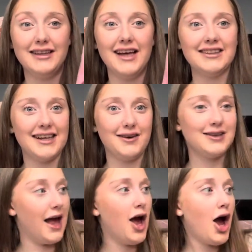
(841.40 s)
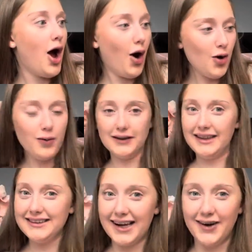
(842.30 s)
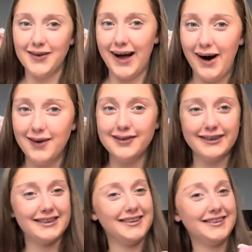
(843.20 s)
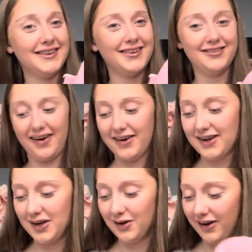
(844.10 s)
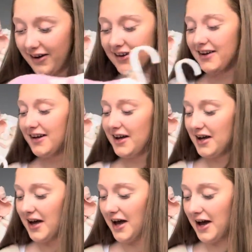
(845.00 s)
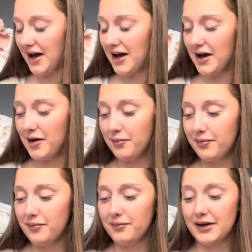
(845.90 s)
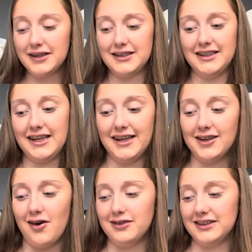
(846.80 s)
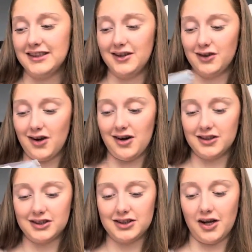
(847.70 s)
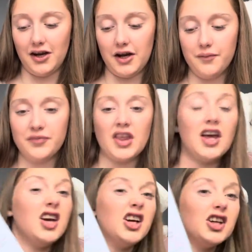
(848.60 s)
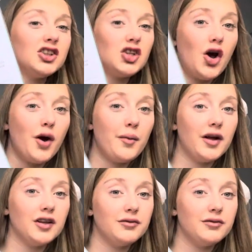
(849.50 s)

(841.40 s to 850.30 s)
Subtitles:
this and I was like, oh, at least I know that outfit's gonna look very cute on her. Because it did obviously look gorgeous on her. Some